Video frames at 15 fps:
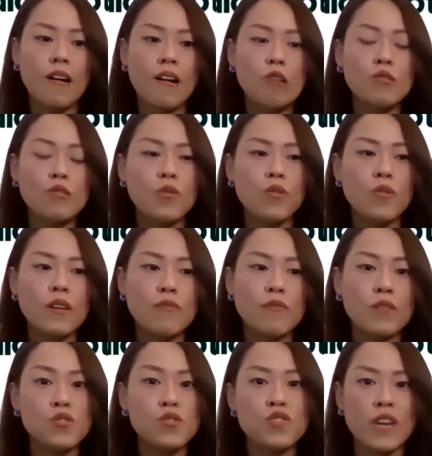Although it
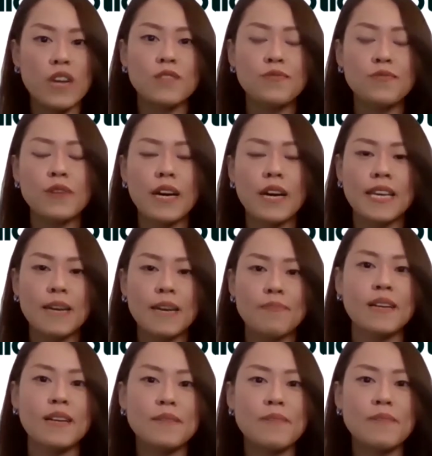was stressful, I kept
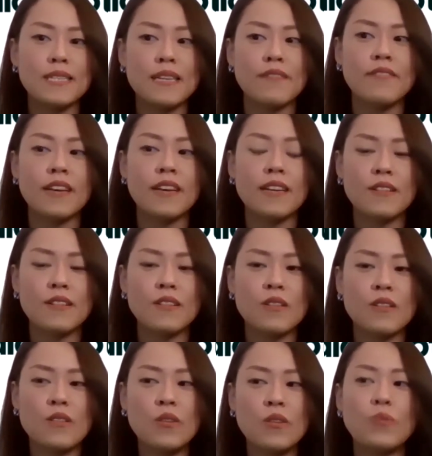telling myself that,
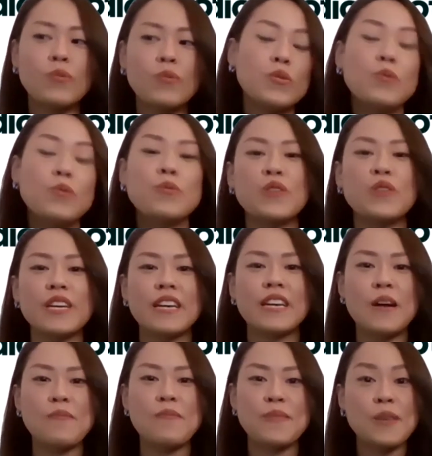no, don't worry,
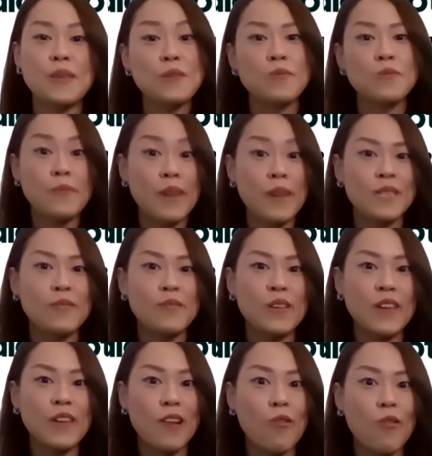things will be better when
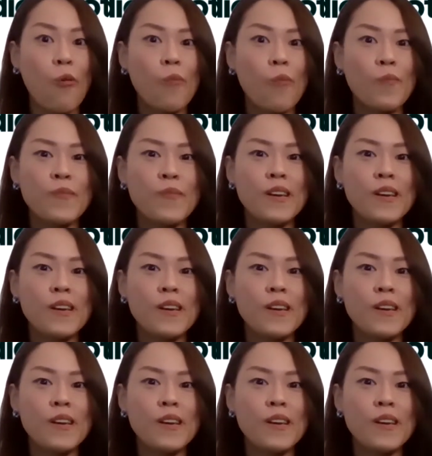you get home.